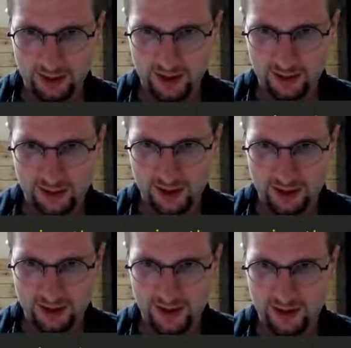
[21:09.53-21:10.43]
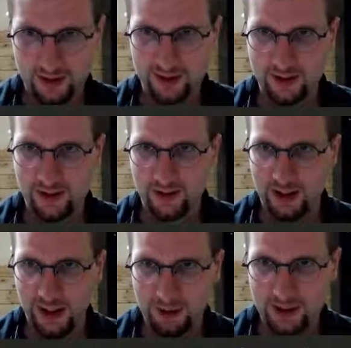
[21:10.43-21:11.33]
entry.
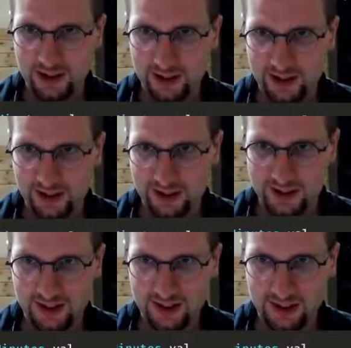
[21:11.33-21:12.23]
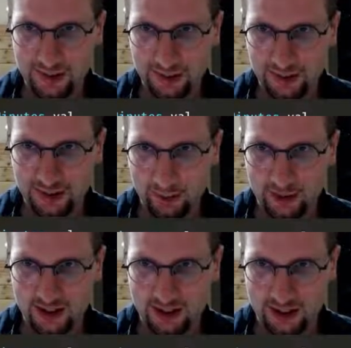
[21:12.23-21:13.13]
It was this little
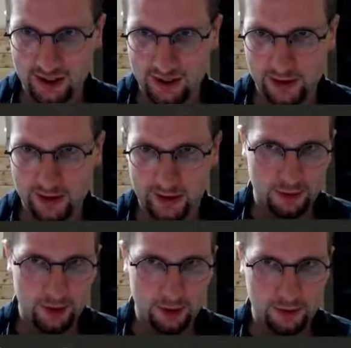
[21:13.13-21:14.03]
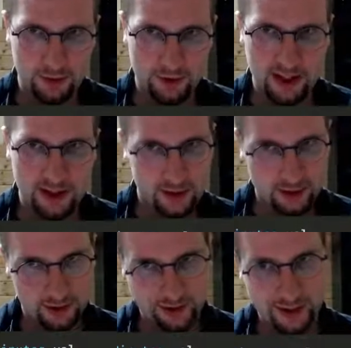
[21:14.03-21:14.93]
piece here. So because Haskell
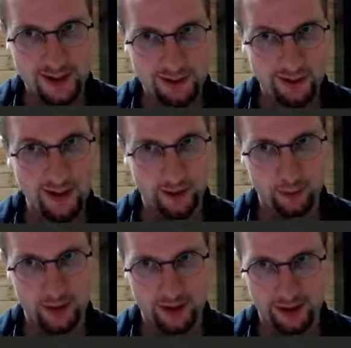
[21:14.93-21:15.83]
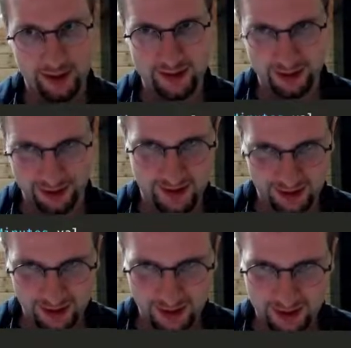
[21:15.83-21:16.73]
is a lazy language.
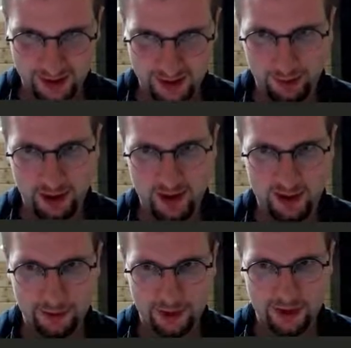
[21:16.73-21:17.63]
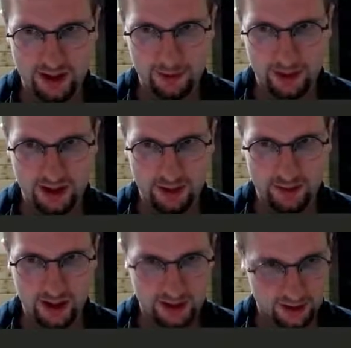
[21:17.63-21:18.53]
Well, actually, it works the same as C, right?
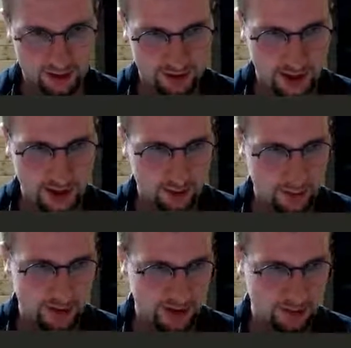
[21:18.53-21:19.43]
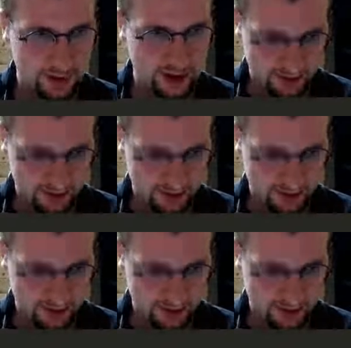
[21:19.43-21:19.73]
Hi Lumi, what's up, man?